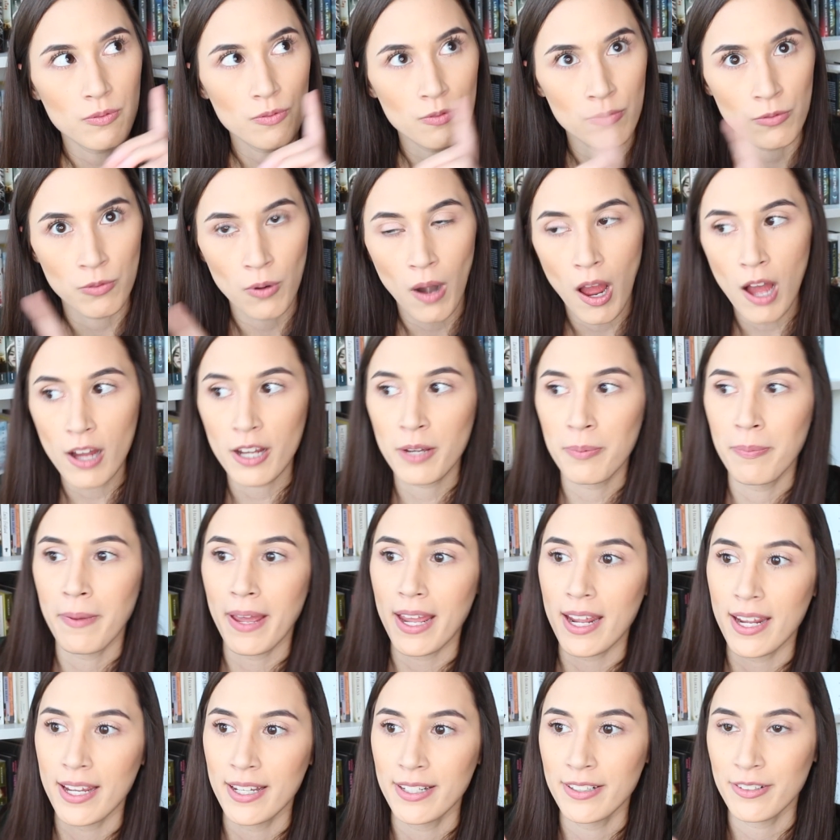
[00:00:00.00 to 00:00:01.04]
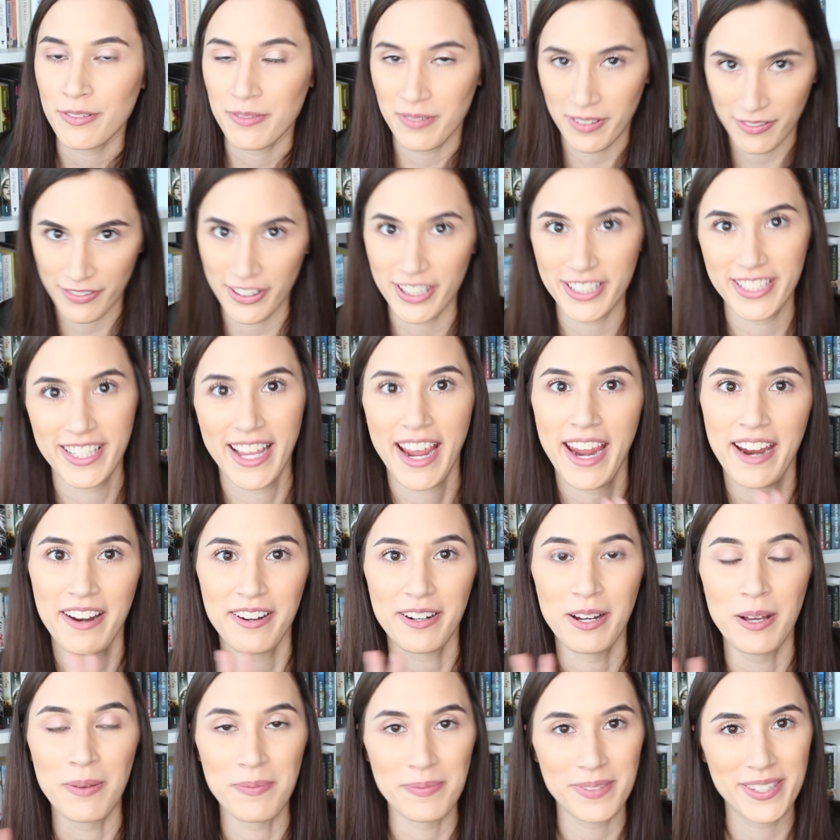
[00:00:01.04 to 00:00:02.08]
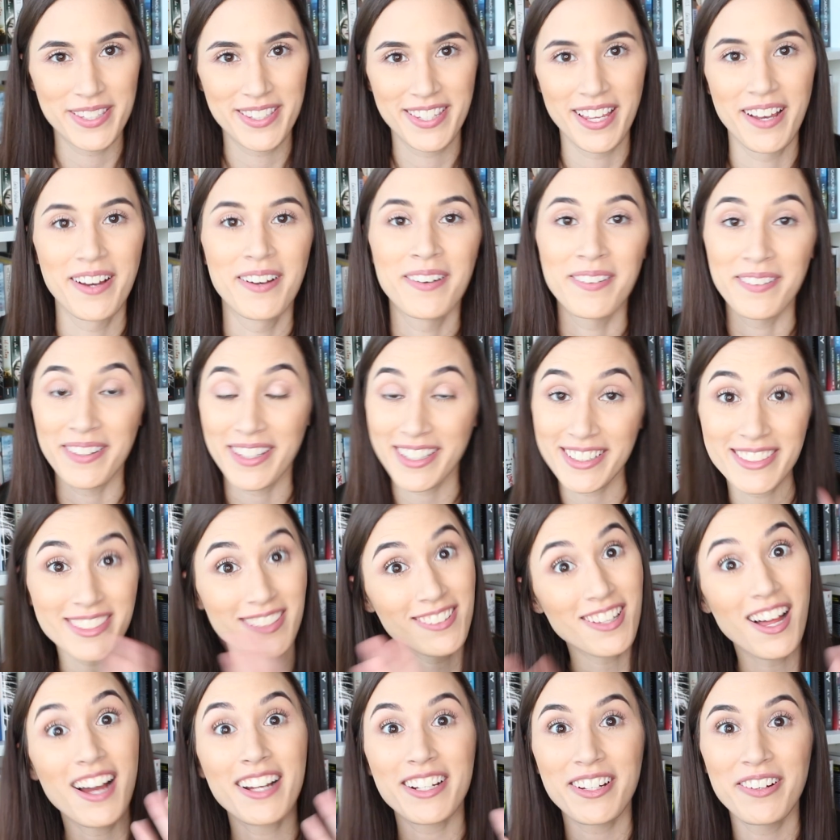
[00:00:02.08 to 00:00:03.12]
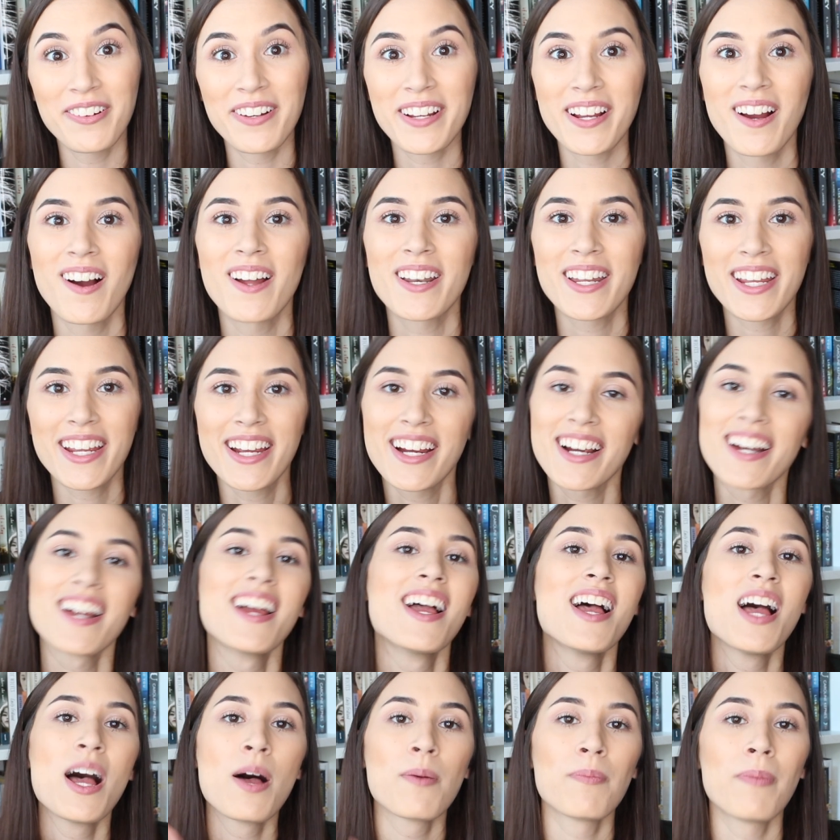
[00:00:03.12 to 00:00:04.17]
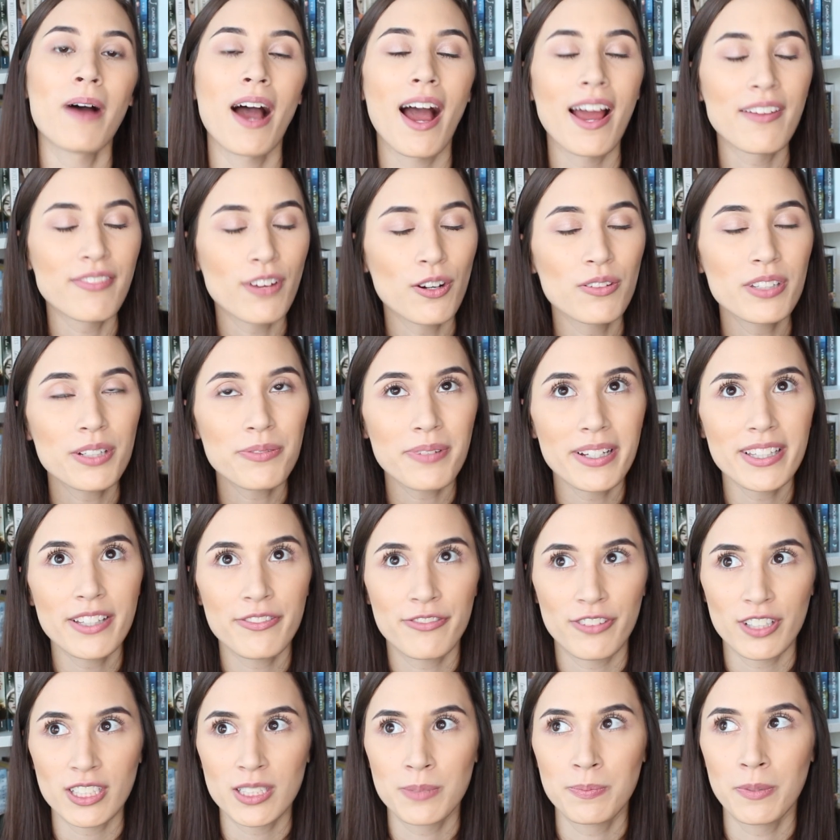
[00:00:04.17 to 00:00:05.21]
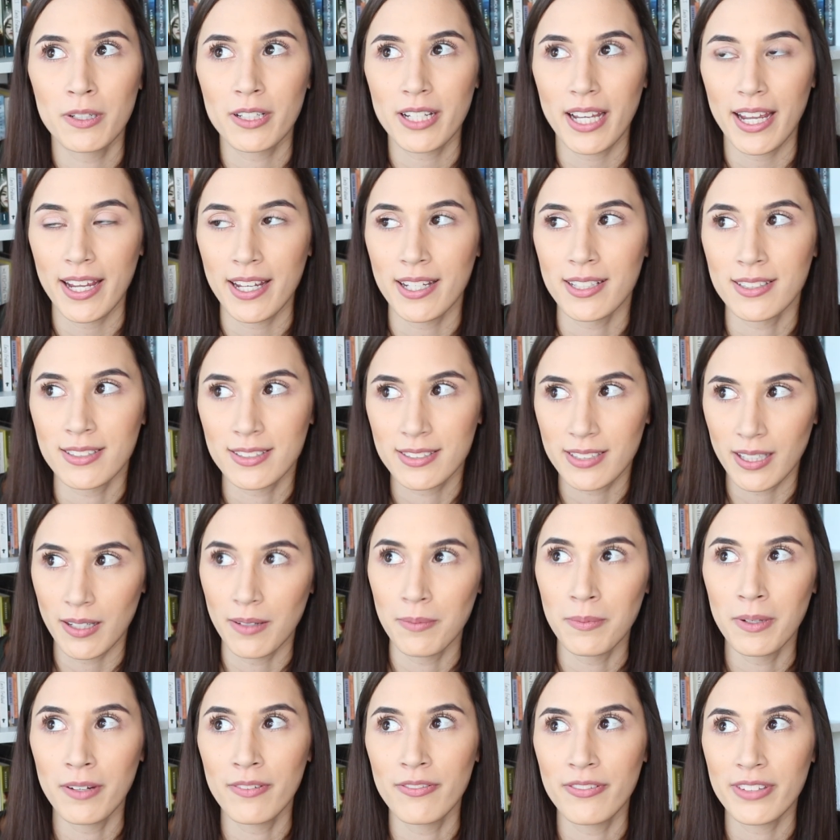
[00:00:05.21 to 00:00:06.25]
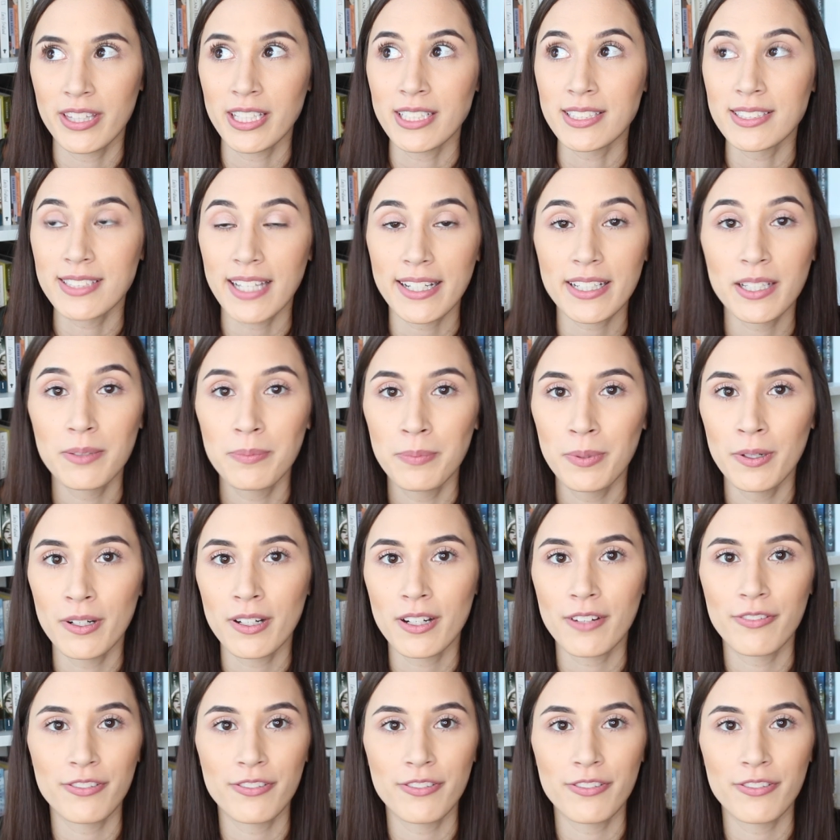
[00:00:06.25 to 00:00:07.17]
rock band reverse harem, so there's a lot going on here, but I've only read the first book and some of the second book.